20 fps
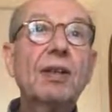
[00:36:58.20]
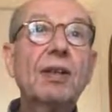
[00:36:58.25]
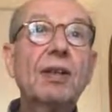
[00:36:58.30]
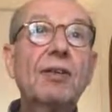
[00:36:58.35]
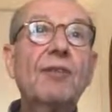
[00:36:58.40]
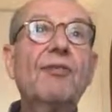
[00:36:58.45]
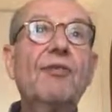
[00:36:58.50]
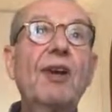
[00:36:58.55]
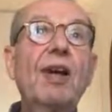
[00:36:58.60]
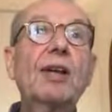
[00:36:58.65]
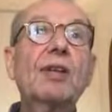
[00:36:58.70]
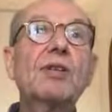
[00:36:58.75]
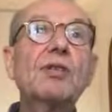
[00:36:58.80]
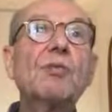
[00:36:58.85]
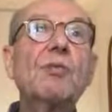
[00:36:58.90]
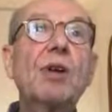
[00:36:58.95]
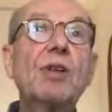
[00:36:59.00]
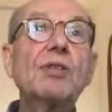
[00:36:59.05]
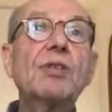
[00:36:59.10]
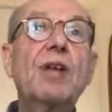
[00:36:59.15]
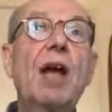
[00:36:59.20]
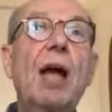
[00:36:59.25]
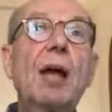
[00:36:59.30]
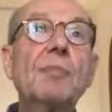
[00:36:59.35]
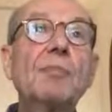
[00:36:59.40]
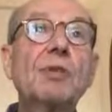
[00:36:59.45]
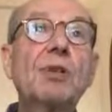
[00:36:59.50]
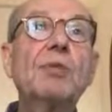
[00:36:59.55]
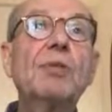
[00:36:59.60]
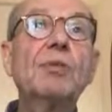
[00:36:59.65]
The facts was
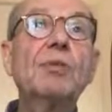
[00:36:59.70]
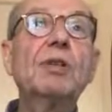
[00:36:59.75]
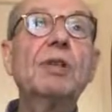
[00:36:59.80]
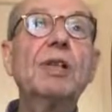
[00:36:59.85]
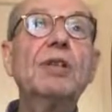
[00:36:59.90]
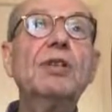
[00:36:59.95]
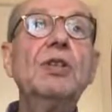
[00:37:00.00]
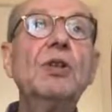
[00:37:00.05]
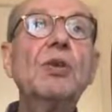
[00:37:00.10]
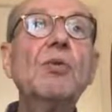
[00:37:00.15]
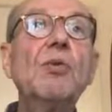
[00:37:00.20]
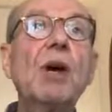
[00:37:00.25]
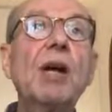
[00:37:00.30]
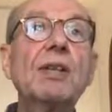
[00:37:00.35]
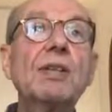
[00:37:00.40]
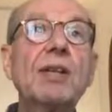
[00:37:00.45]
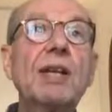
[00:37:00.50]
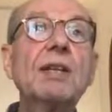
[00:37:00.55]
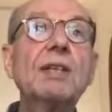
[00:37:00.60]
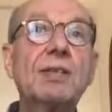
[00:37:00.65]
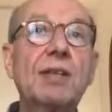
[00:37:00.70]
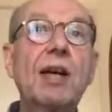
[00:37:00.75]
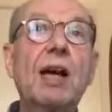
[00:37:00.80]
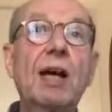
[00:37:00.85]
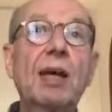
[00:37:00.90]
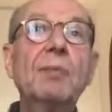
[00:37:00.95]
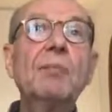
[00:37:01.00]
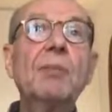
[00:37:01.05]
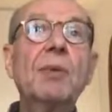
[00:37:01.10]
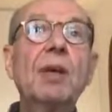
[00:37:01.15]
absolutely new at that
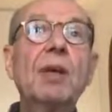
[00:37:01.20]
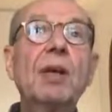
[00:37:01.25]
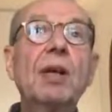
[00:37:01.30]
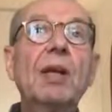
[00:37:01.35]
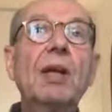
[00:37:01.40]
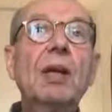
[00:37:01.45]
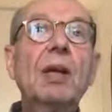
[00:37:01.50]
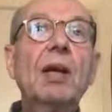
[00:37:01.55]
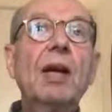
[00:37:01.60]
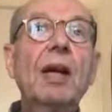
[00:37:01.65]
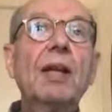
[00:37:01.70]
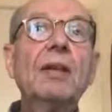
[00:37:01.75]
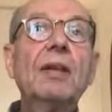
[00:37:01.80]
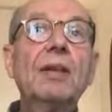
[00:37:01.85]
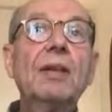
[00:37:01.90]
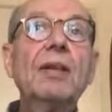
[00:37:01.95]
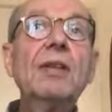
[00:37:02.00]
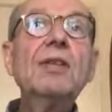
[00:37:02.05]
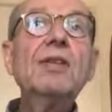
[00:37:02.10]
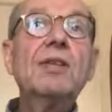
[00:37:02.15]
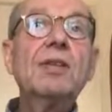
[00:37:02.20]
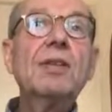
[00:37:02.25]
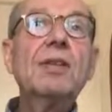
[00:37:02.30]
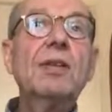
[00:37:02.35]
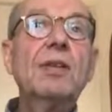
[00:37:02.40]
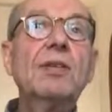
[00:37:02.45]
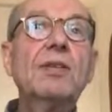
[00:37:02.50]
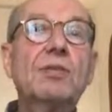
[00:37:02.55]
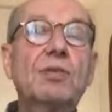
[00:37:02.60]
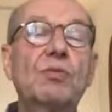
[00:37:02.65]
time. And this
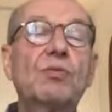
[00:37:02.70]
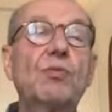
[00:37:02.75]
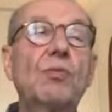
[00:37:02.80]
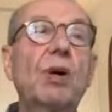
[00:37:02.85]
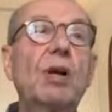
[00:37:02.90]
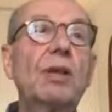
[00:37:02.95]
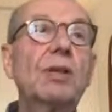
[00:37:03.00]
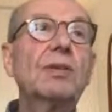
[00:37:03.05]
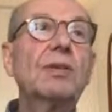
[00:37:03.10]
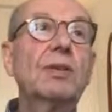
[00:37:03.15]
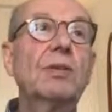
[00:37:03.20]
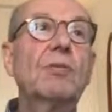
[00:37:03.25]
is what